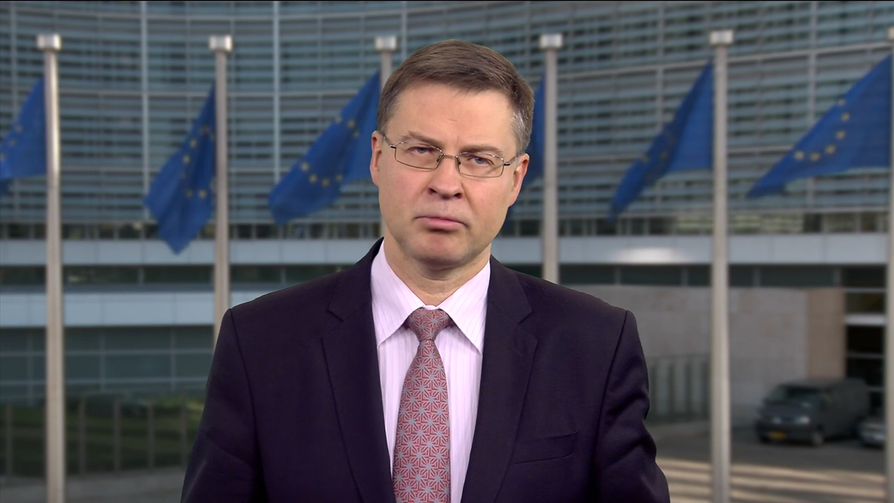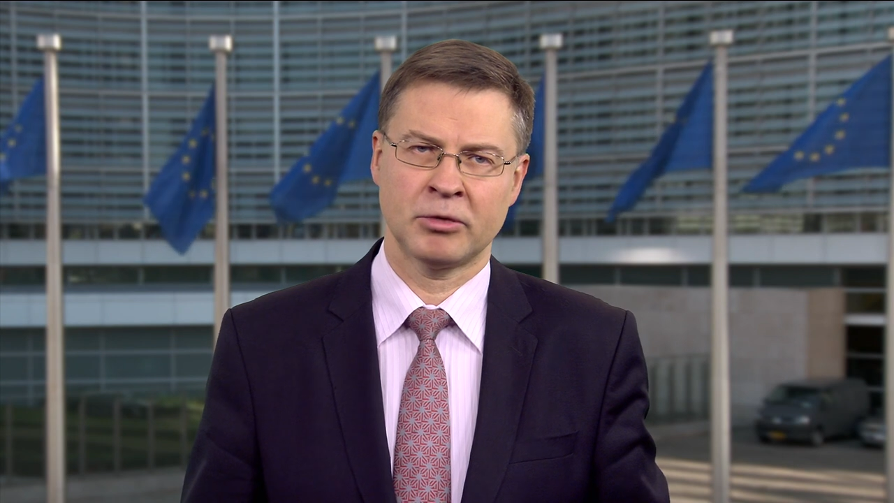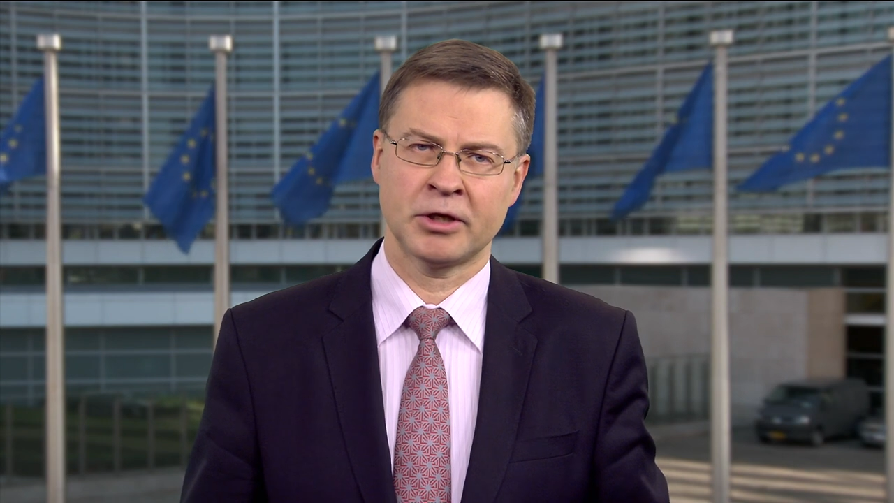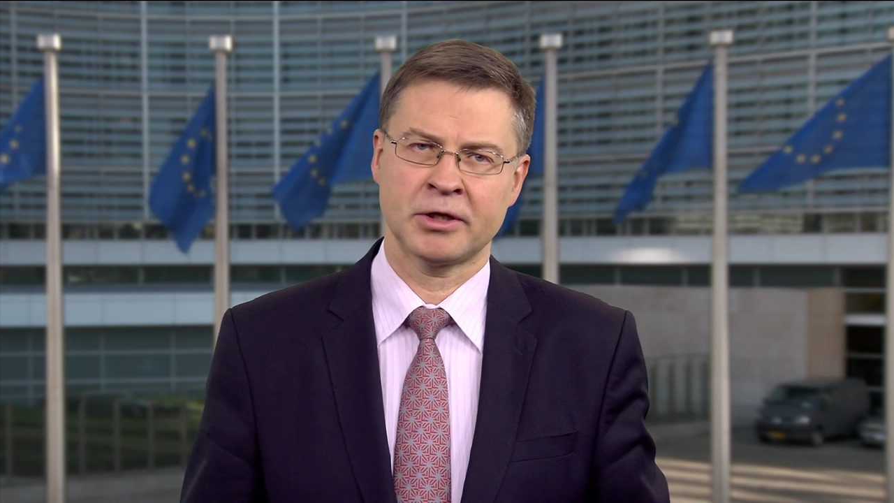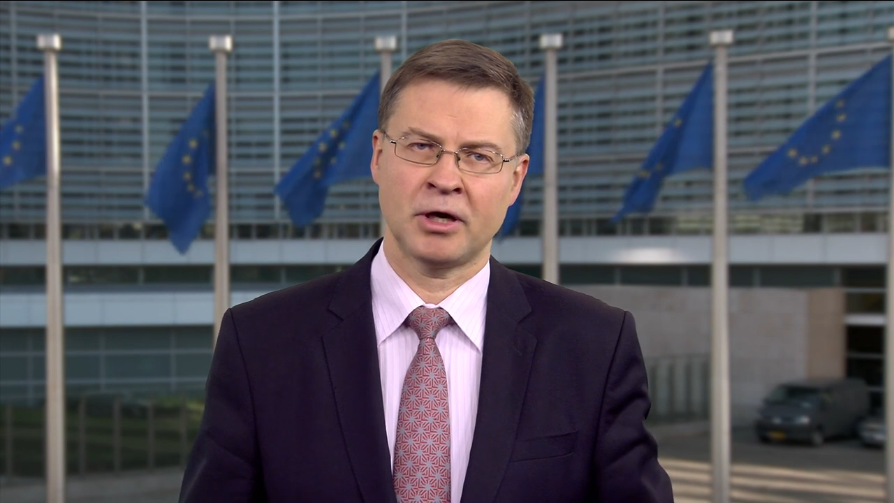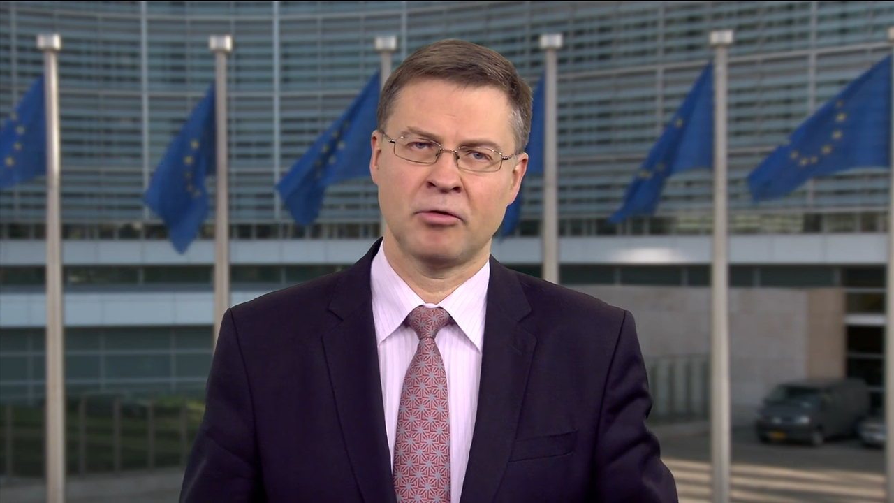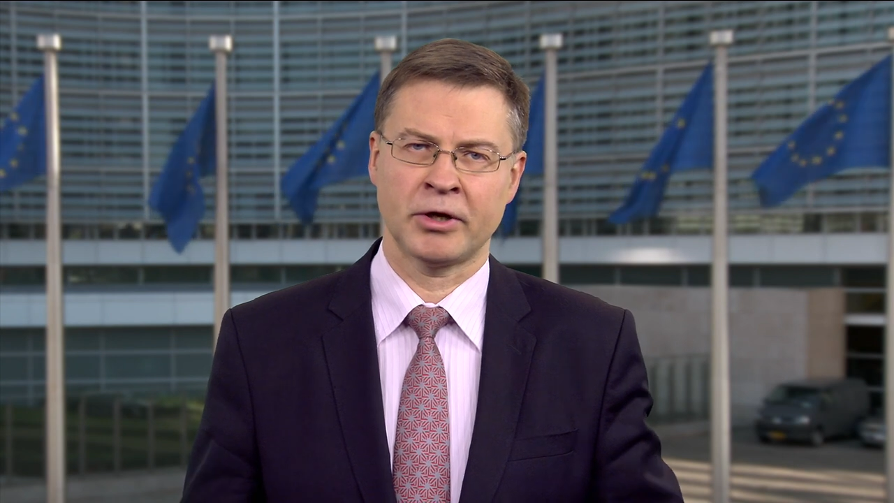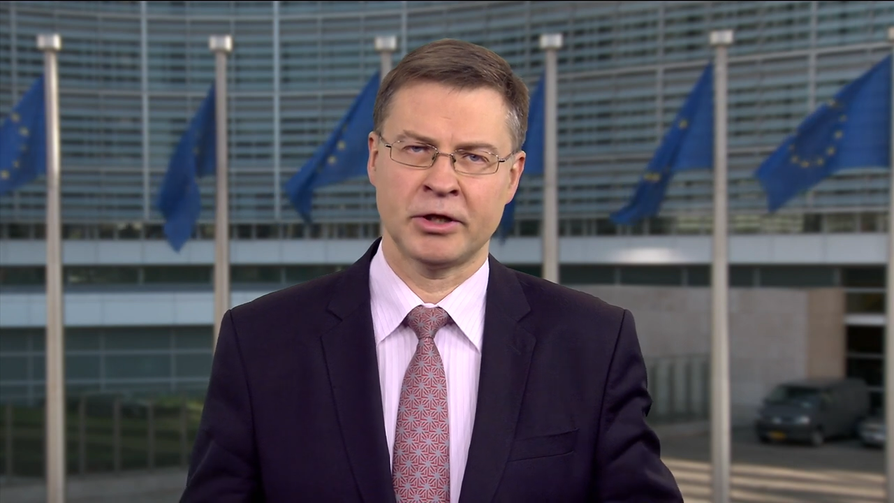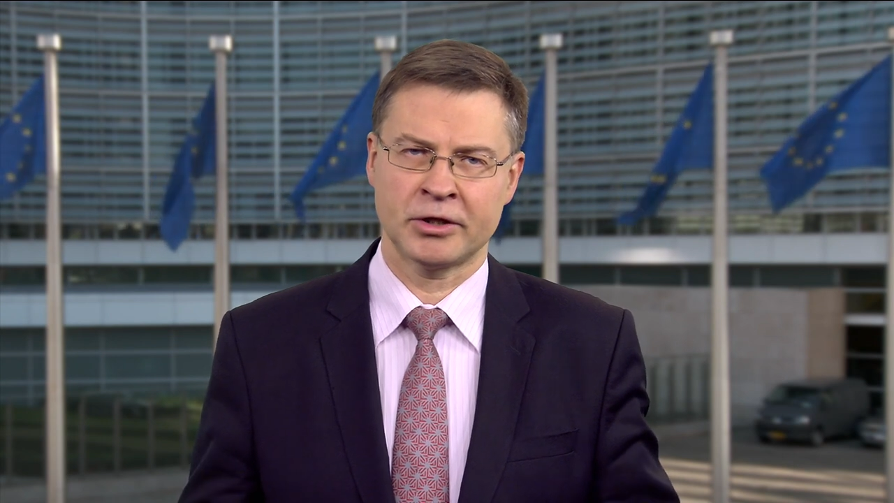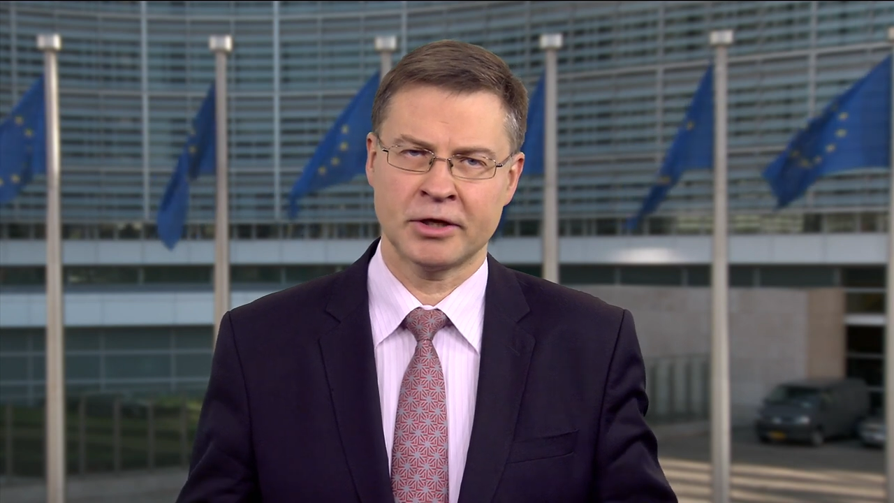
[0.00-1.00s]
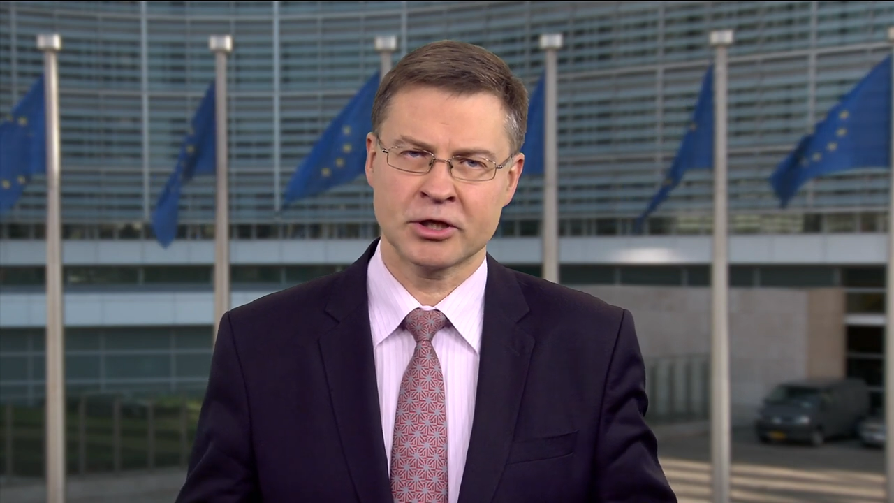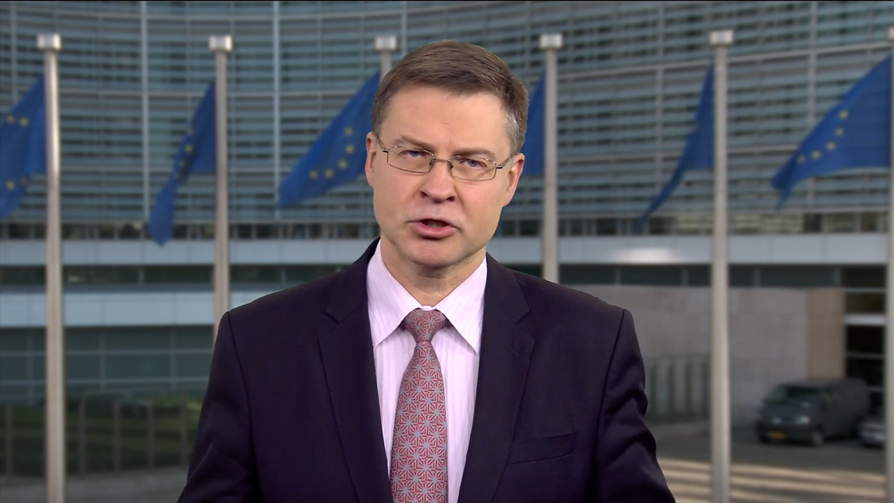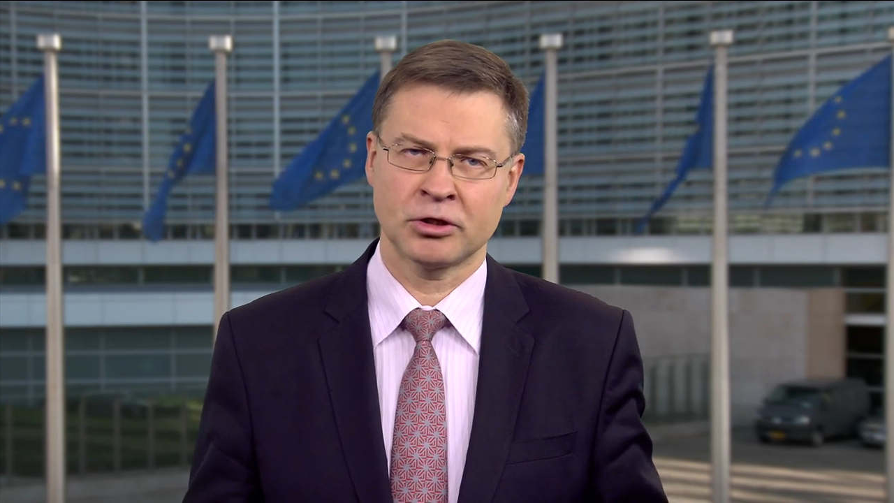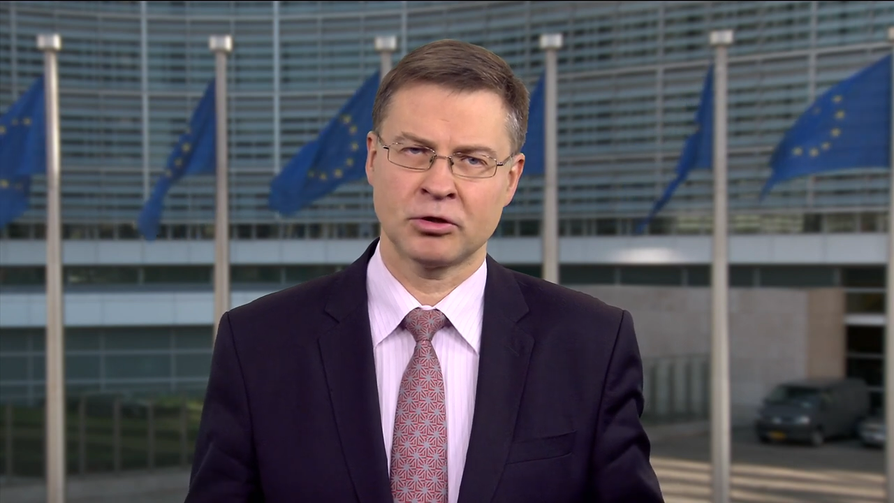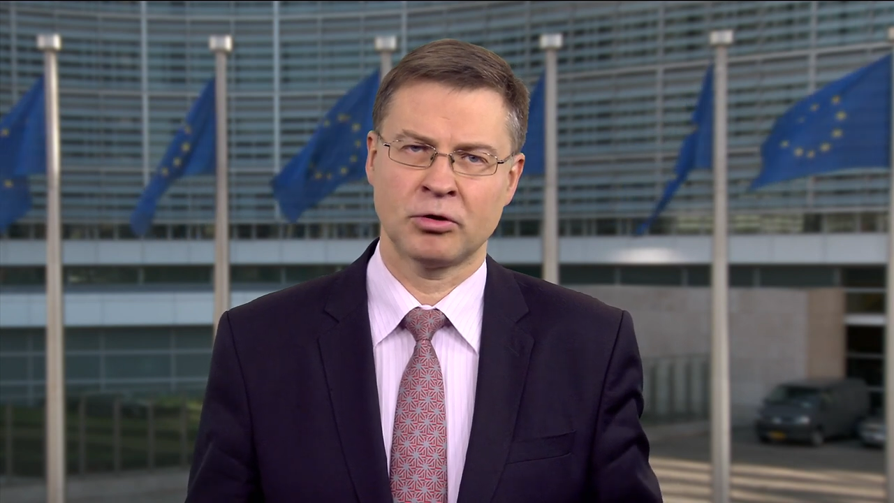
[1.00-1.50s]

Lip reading: but our international